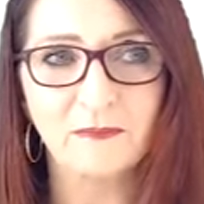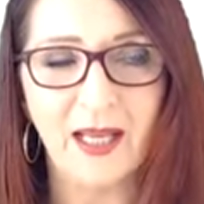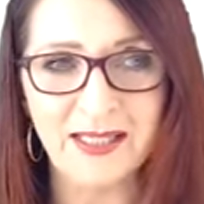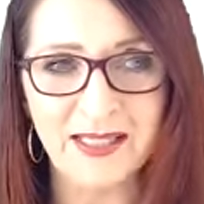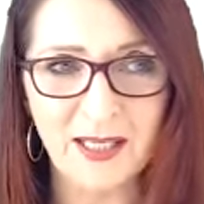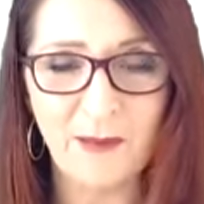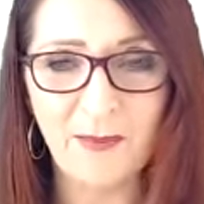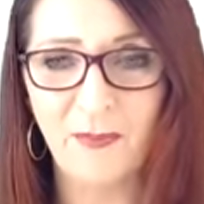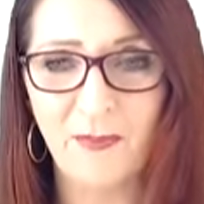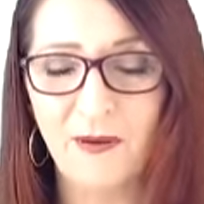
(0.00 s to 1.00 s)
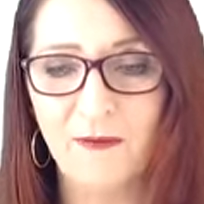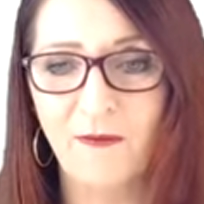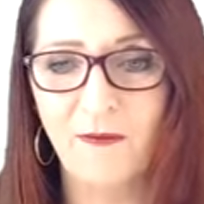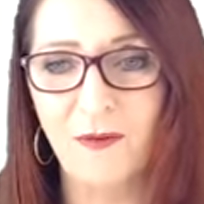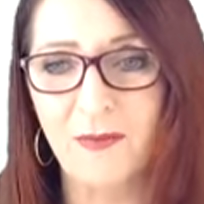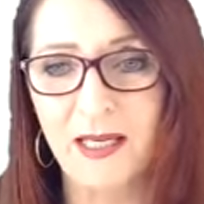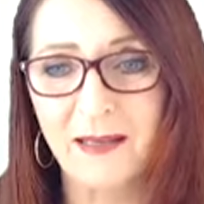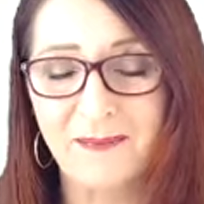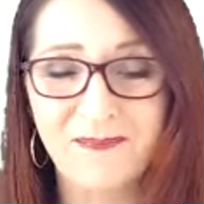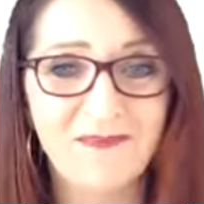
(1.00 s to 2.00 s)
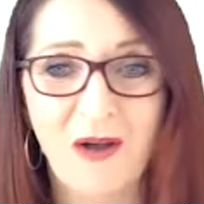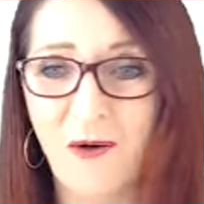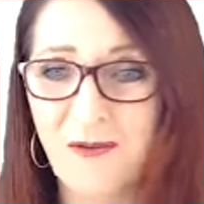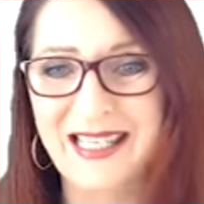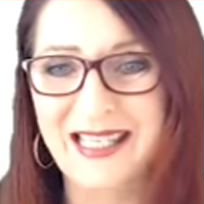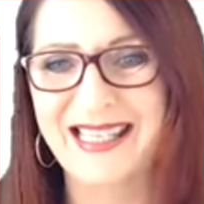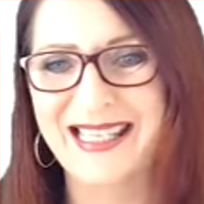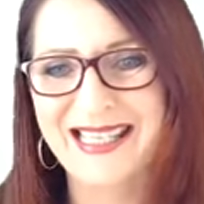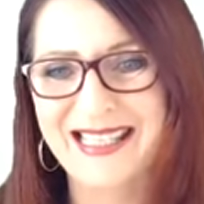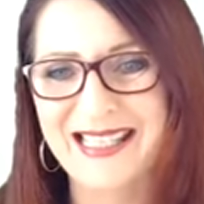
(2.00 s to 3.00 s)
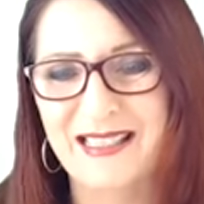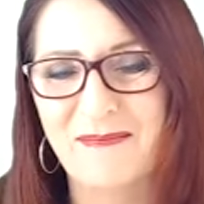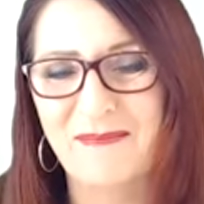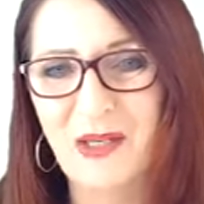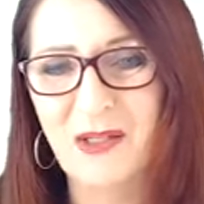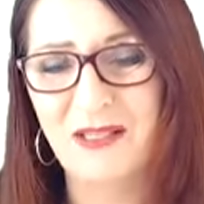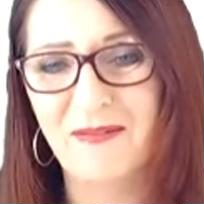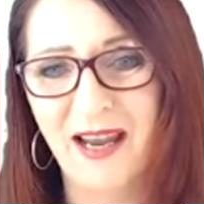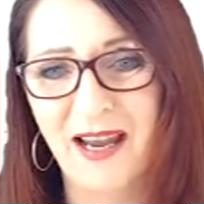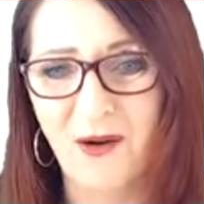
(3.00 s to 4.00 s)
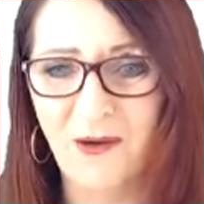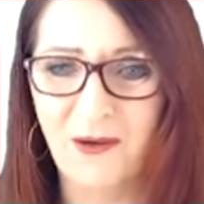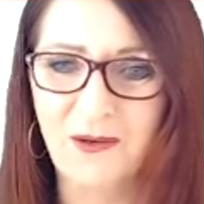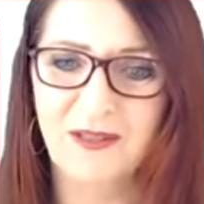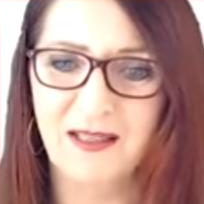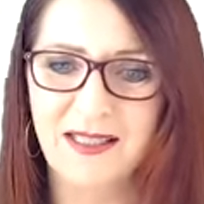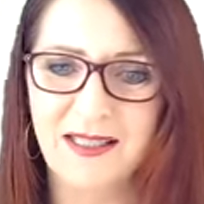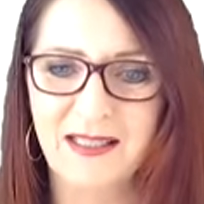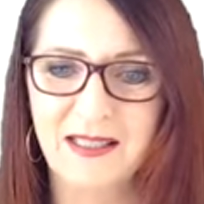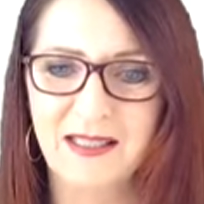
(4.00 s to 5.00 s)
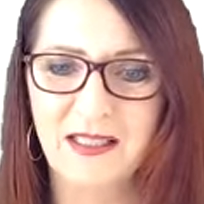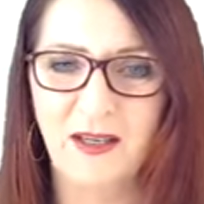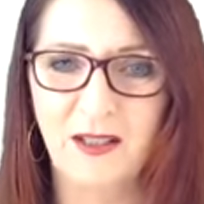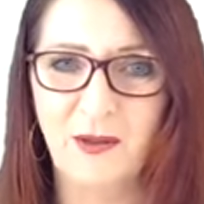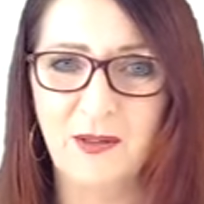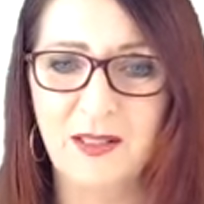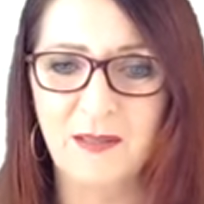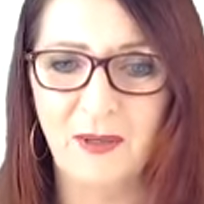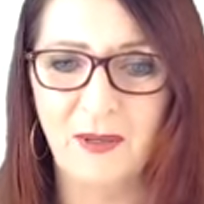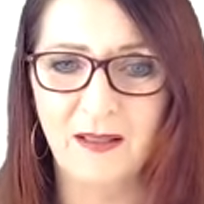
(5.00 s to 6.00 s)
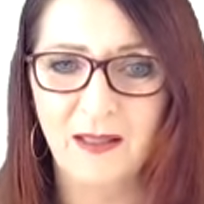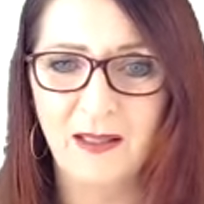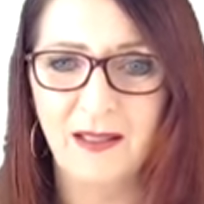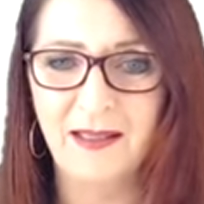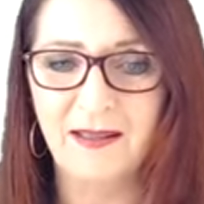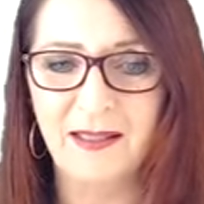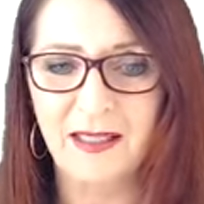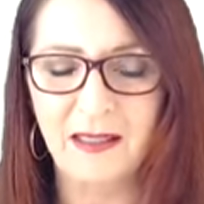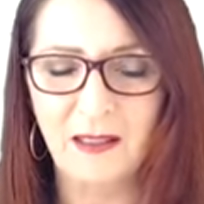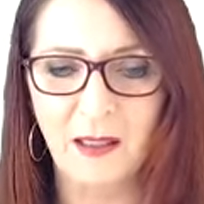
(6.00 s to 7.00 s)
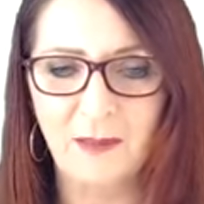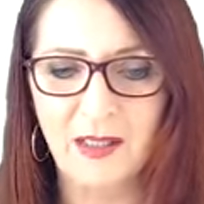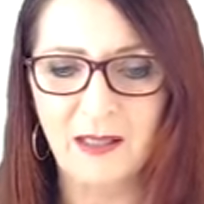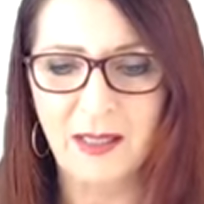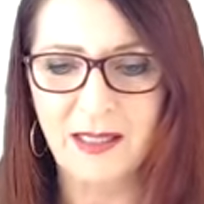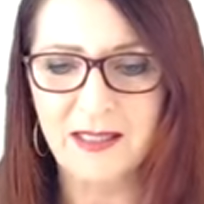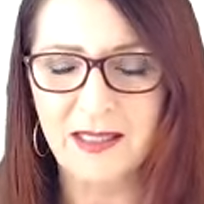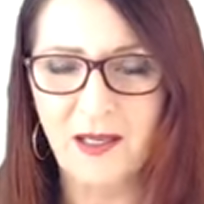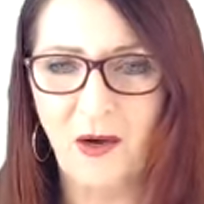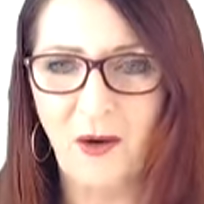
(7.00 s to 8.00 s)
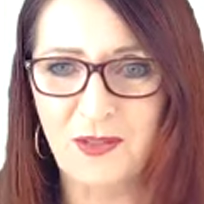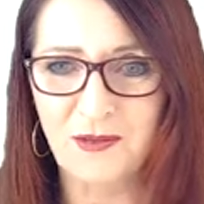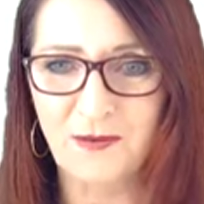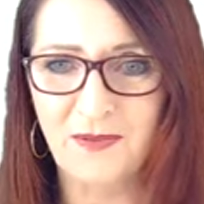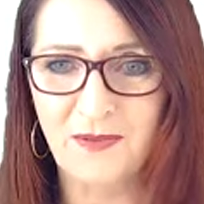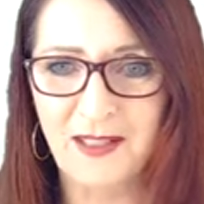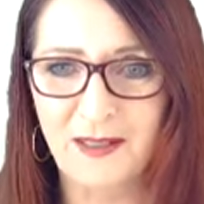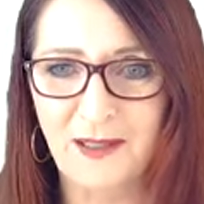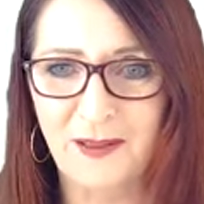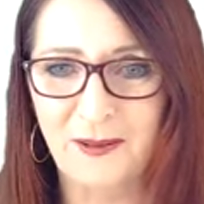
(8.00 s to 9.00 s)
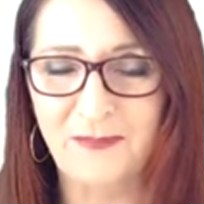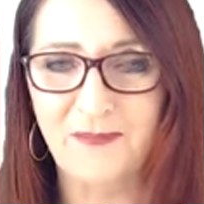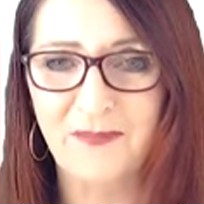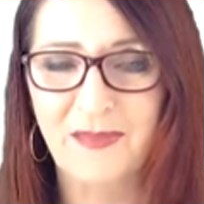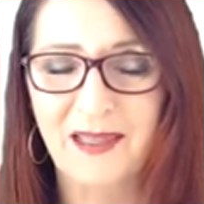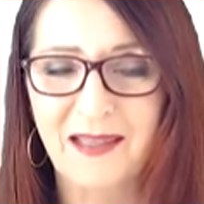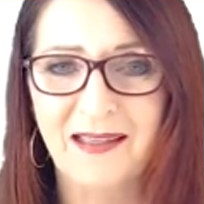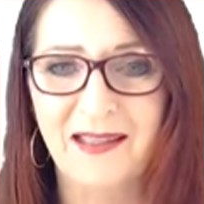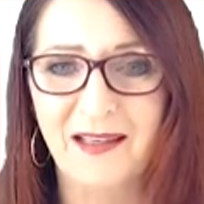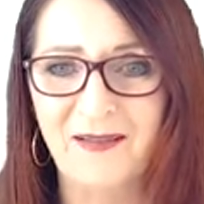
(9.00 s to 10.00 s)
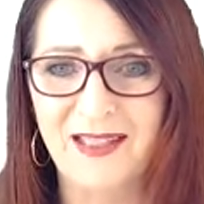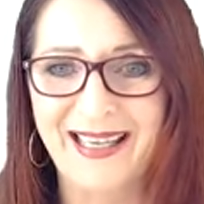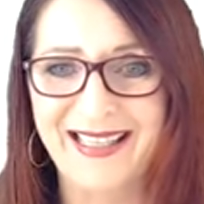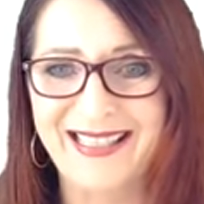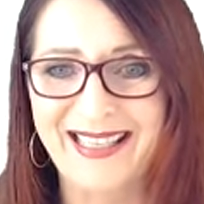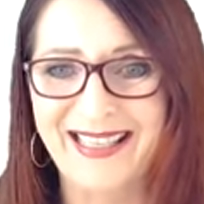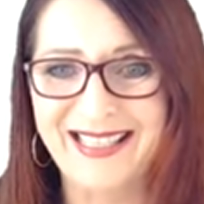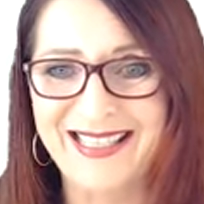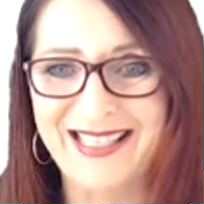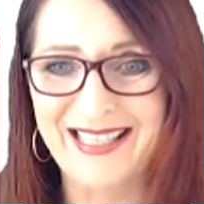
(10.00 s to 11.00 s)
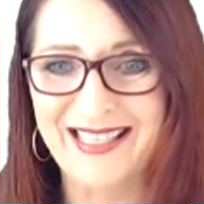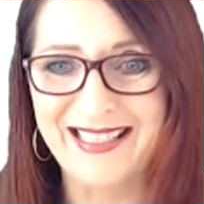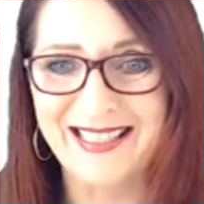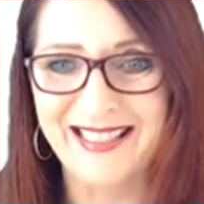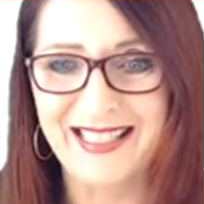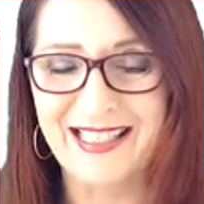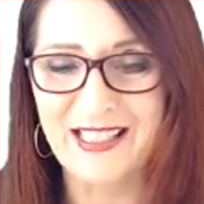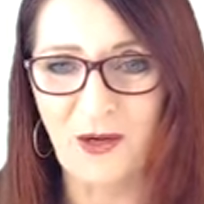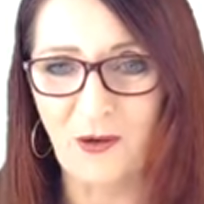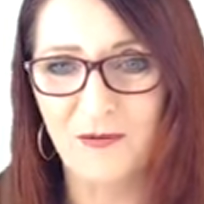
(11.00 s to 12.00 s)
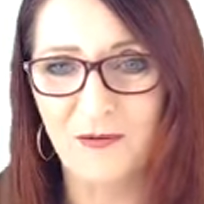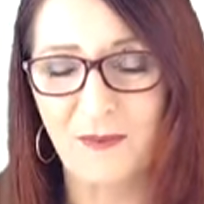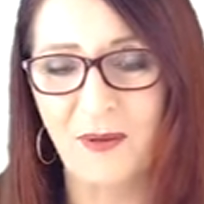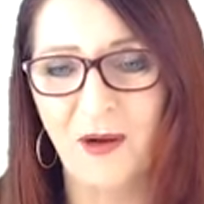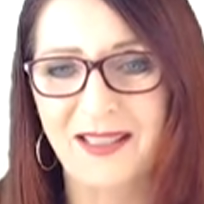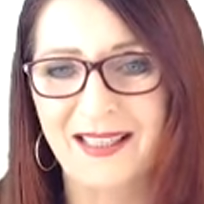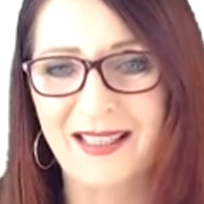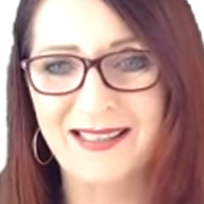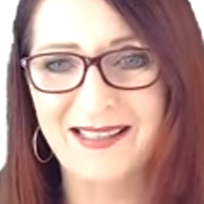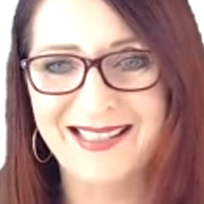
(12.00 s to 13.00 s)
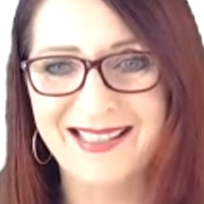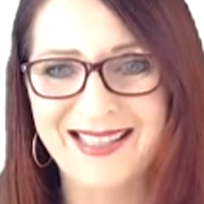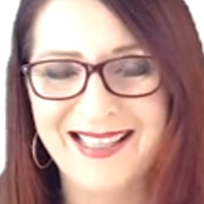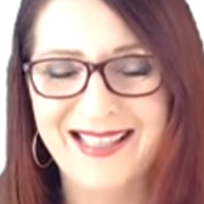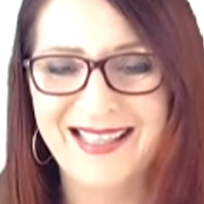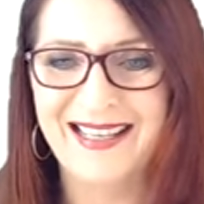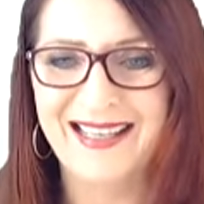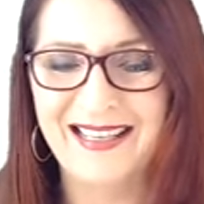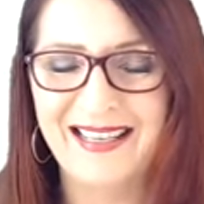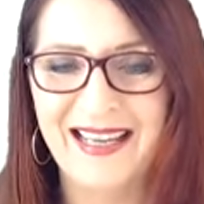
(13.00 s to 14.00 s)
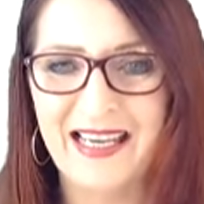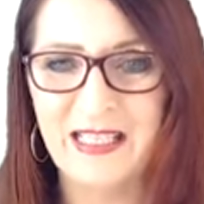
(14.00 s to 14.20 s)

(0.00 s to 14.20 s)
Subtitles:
has come up for me over the years because of our son's diagnosis, but the amazing host of the ADHD is Over podcast has